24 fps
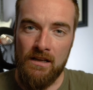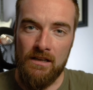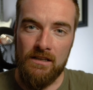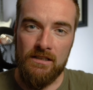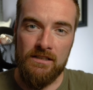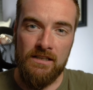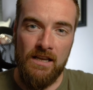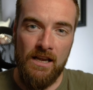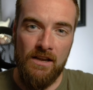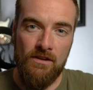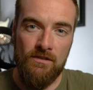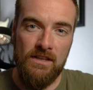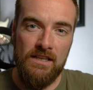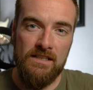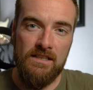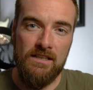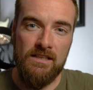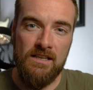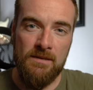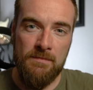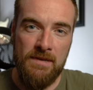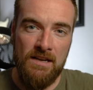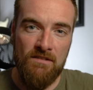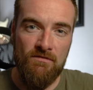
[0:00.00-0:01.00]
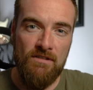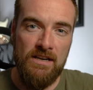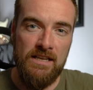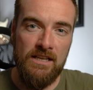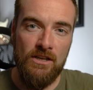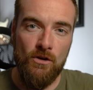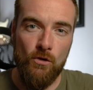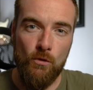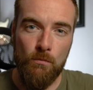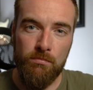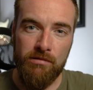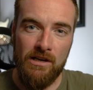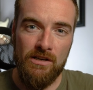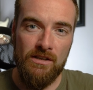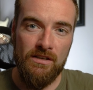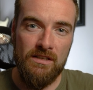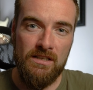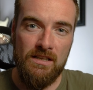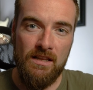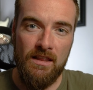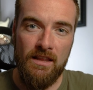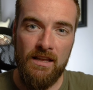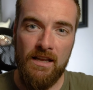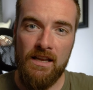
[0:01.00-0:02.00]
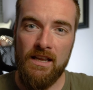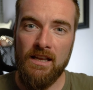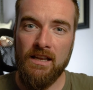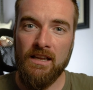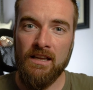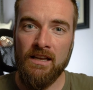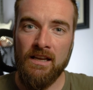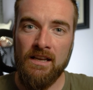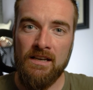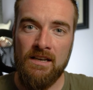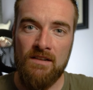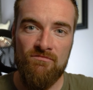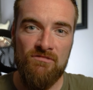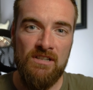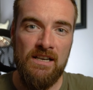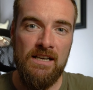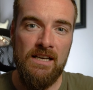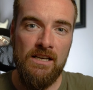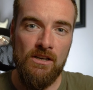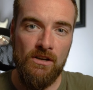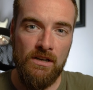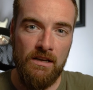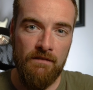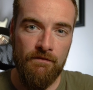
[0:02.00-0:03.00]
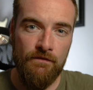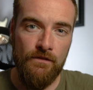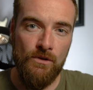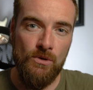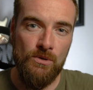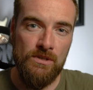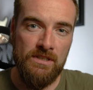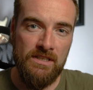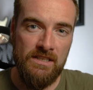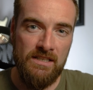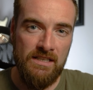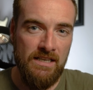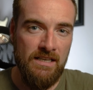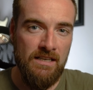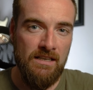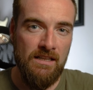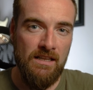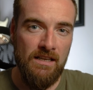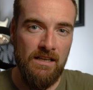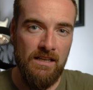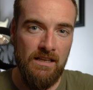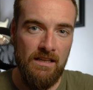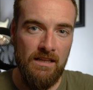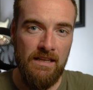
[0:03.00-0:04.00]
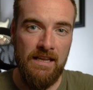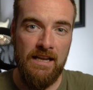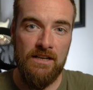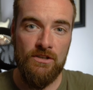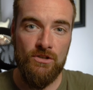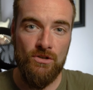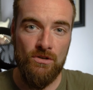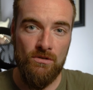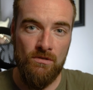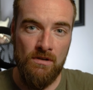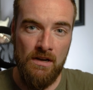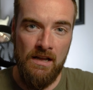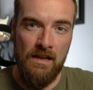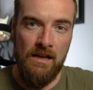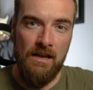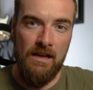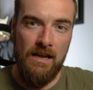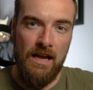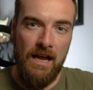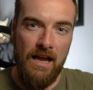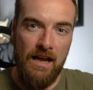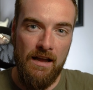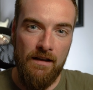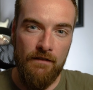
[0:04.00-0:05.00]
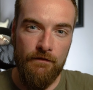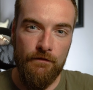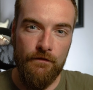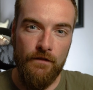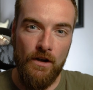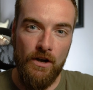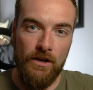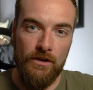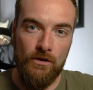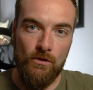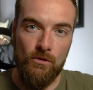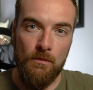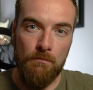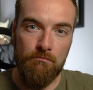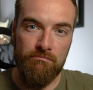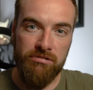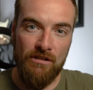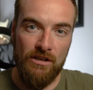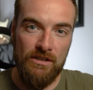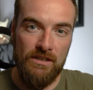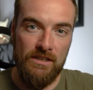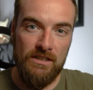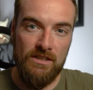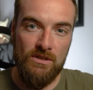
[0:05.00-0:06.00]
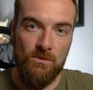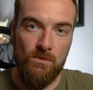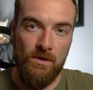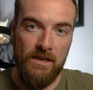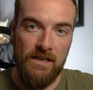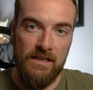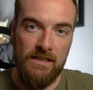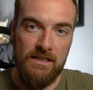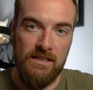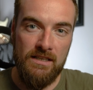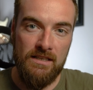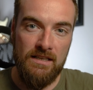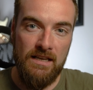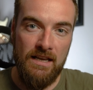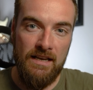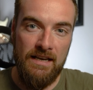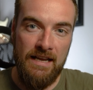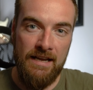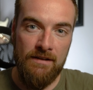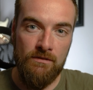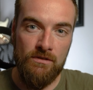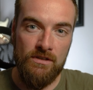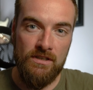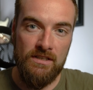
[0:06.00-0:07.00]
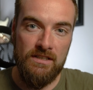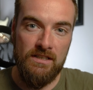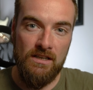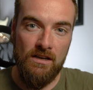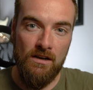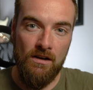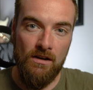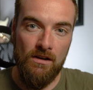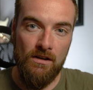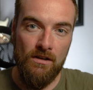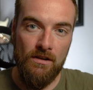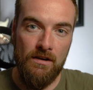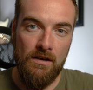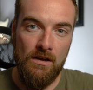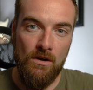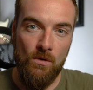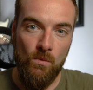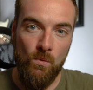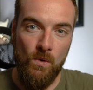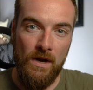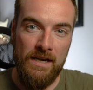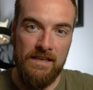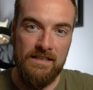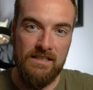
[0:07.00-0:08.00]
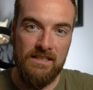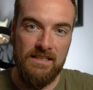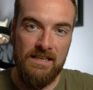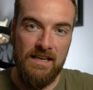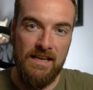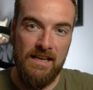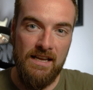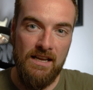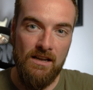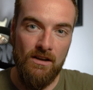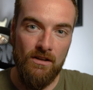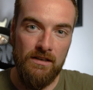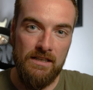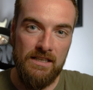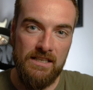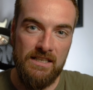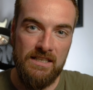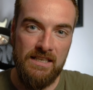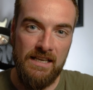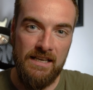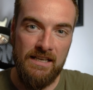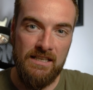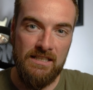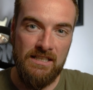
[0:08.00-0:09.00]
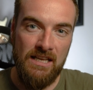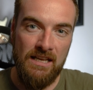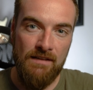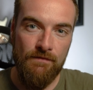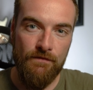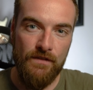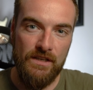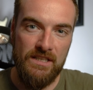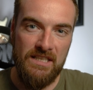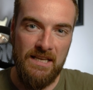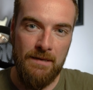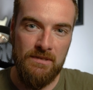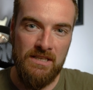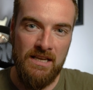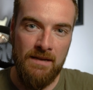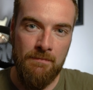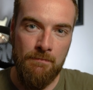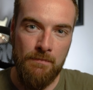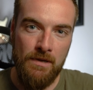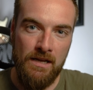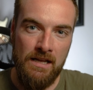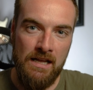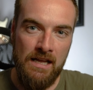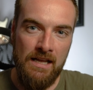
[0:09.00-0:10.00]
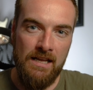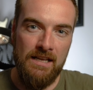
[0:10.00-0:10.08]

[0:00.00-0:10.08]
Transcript: So this is going to be a really cool product, I think, and really looking forward to seeing the actual final product when it's announced on Wednesday on the 16th of September.